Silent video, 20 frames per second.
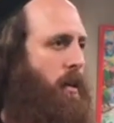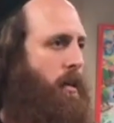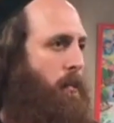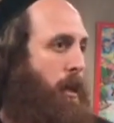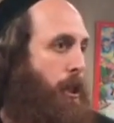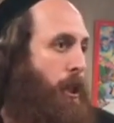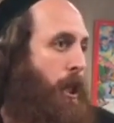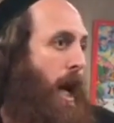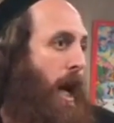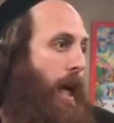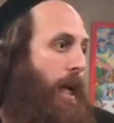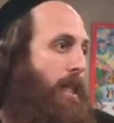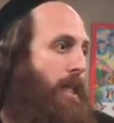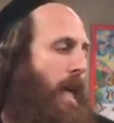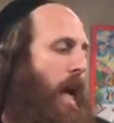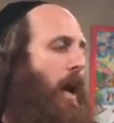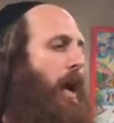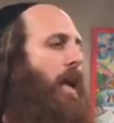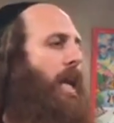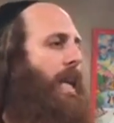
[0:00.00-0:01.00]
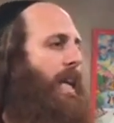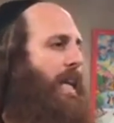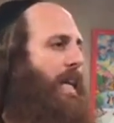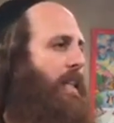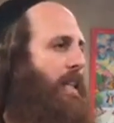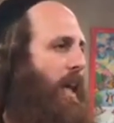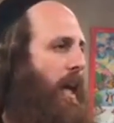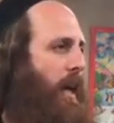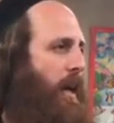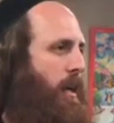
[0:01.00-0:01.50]
Mashiach is our
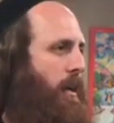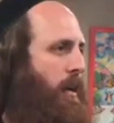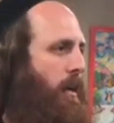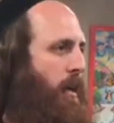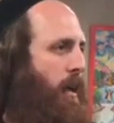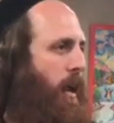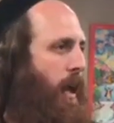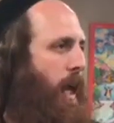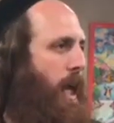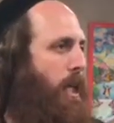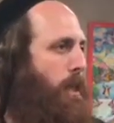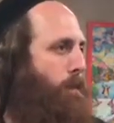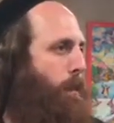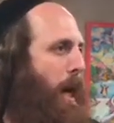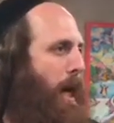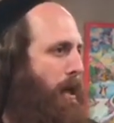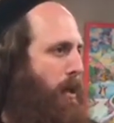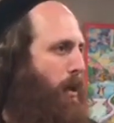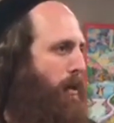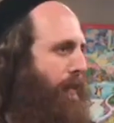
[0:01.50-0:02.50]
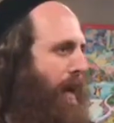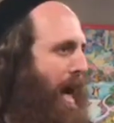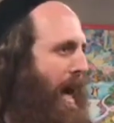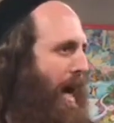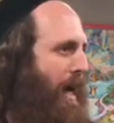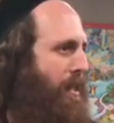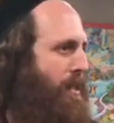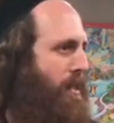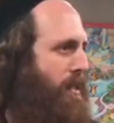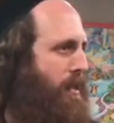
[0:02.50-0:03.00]
leader. He is part of
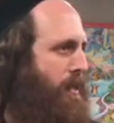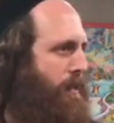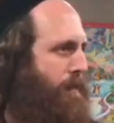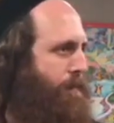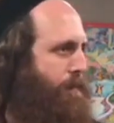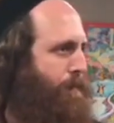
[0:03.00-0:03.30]
us.